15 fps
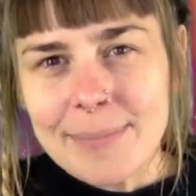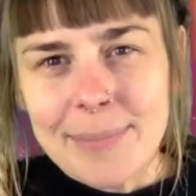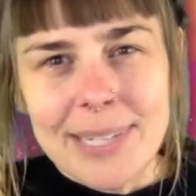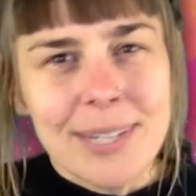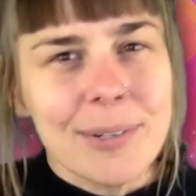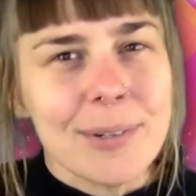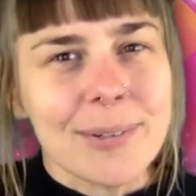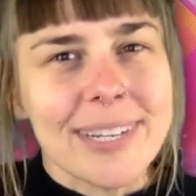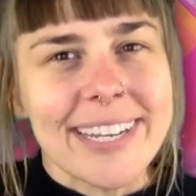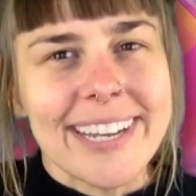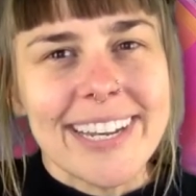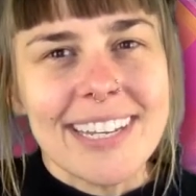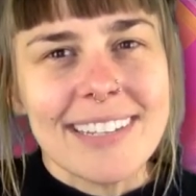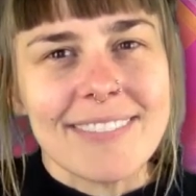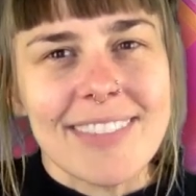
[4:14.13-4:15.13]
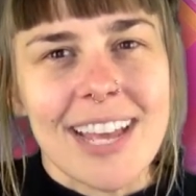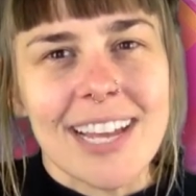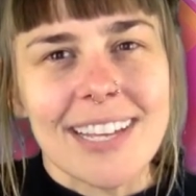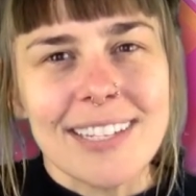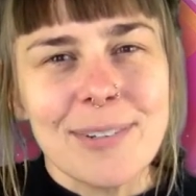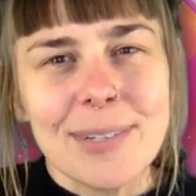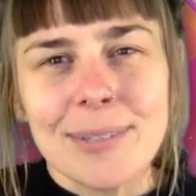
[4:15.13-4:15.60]
But you don't need any of
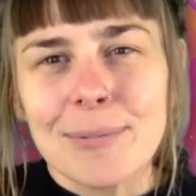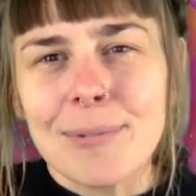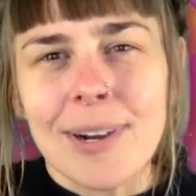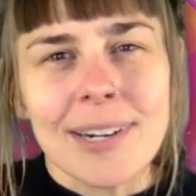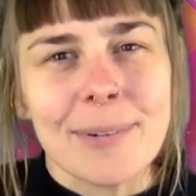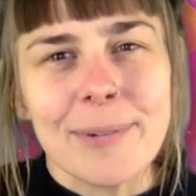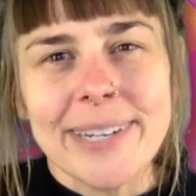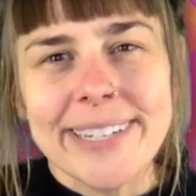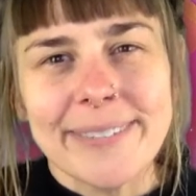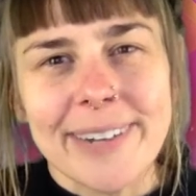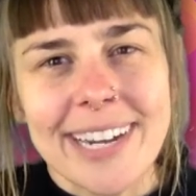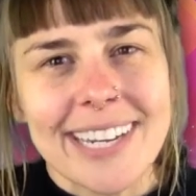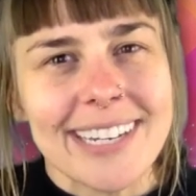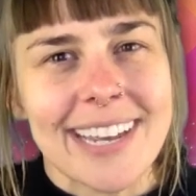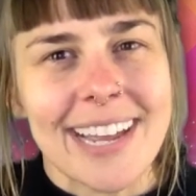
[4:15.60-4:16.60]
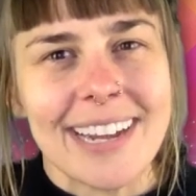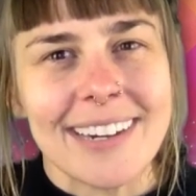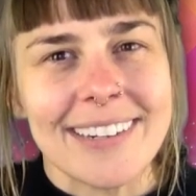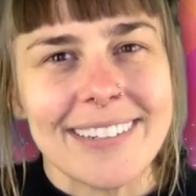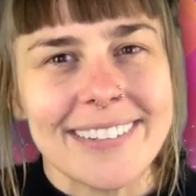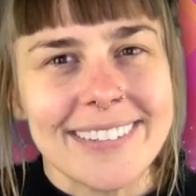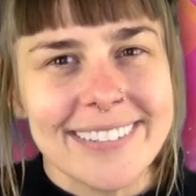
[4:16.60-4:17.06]
that. You could run away right
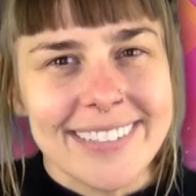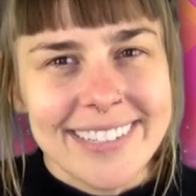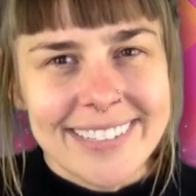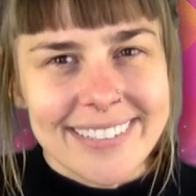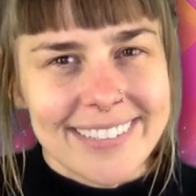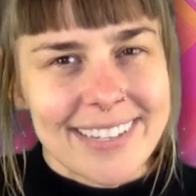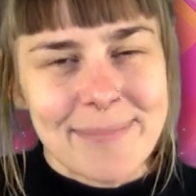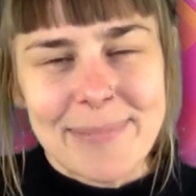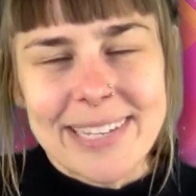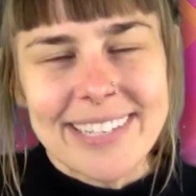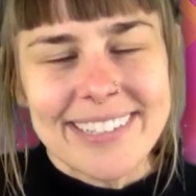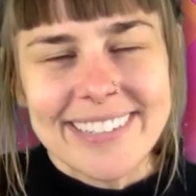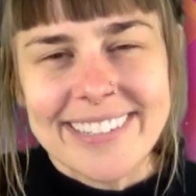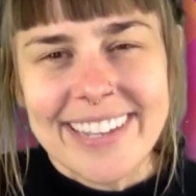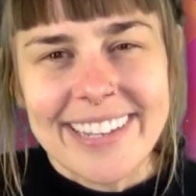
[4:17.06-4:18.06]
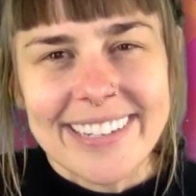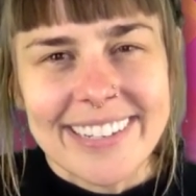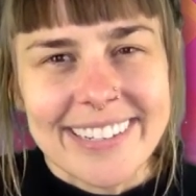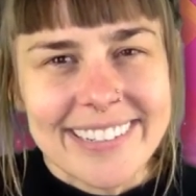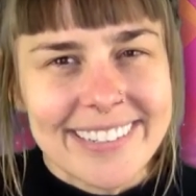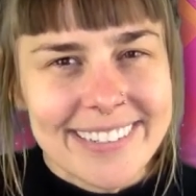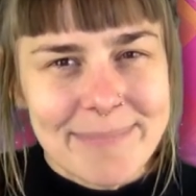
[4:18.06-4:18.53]
now and be
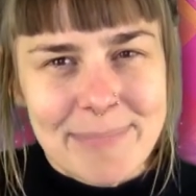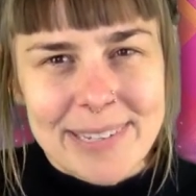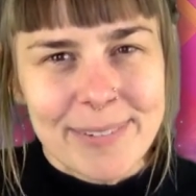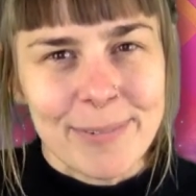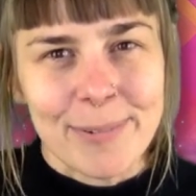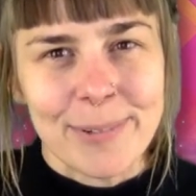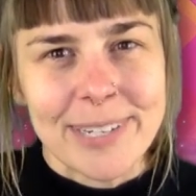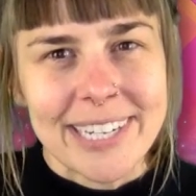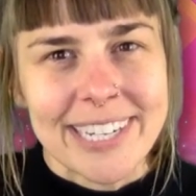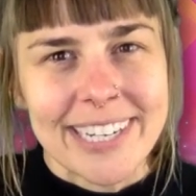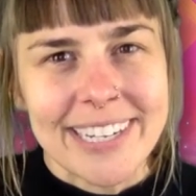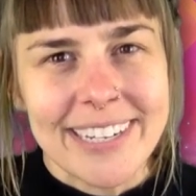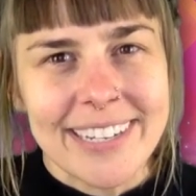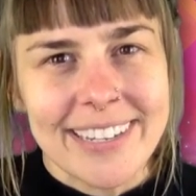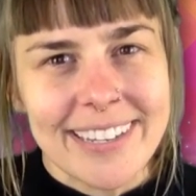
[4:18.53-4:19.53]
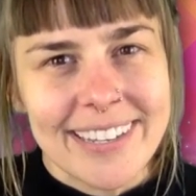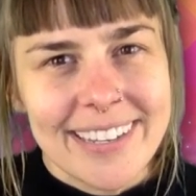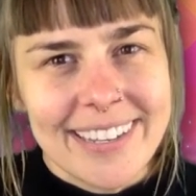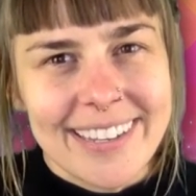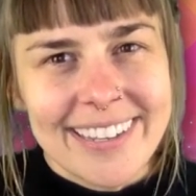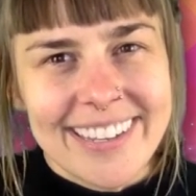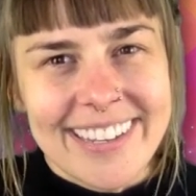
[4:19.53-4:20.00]
content, be free.
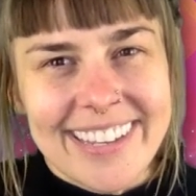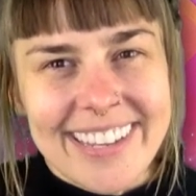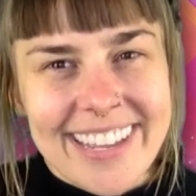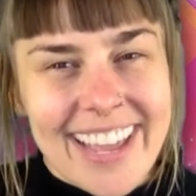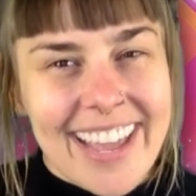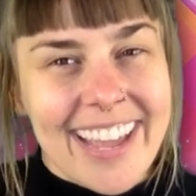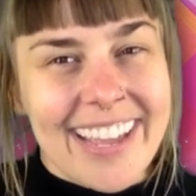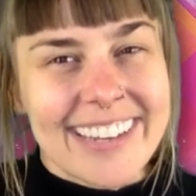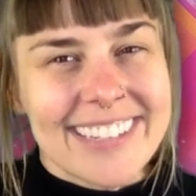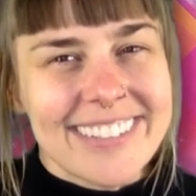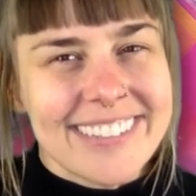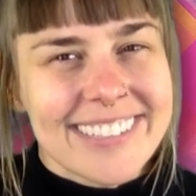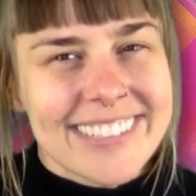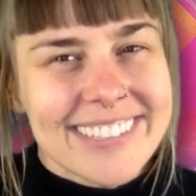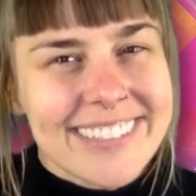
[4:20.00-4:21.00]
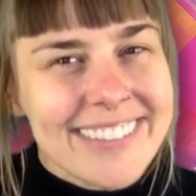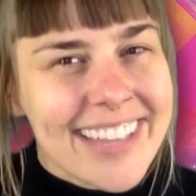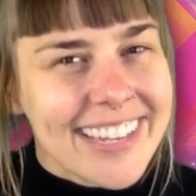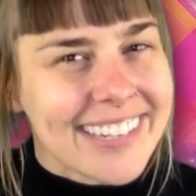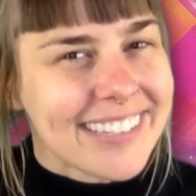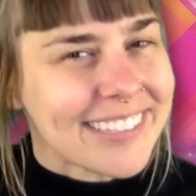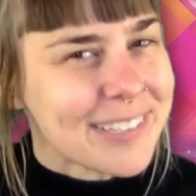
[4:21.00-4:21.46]
And you can do
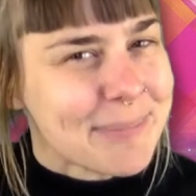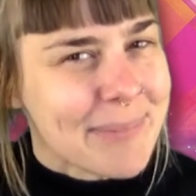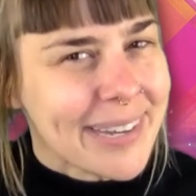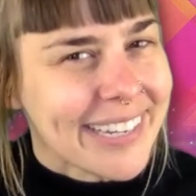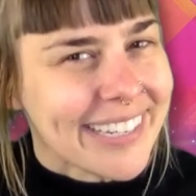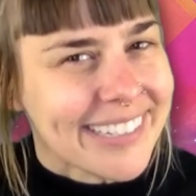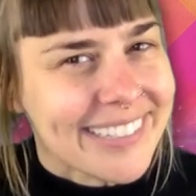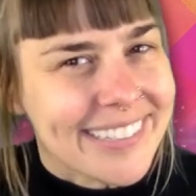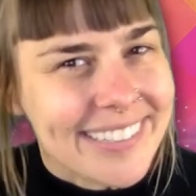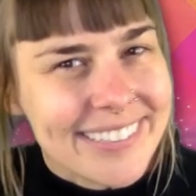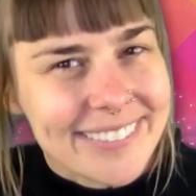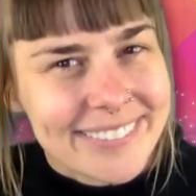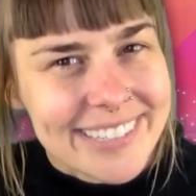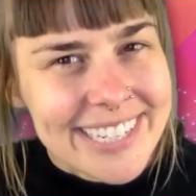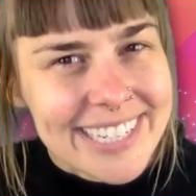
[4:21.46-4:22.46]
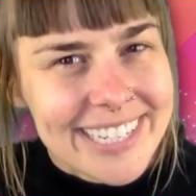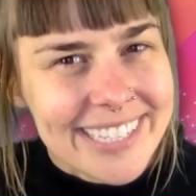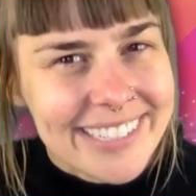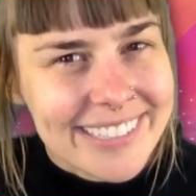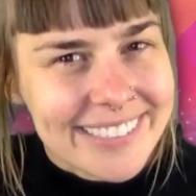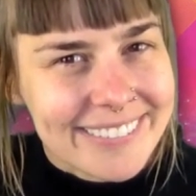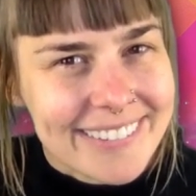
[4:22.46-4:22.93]
that in your mind right
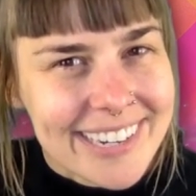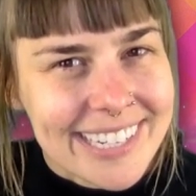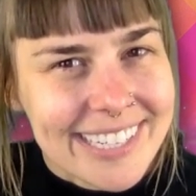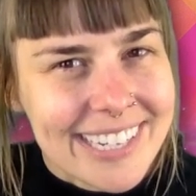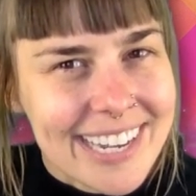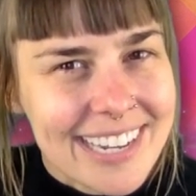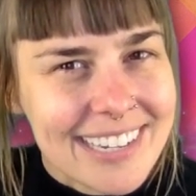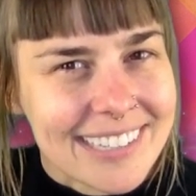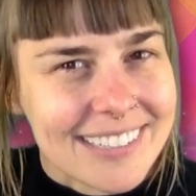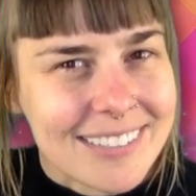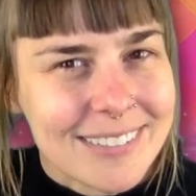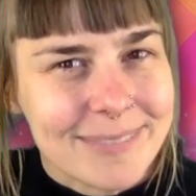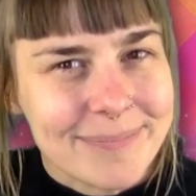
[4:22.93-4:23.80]
here, right now.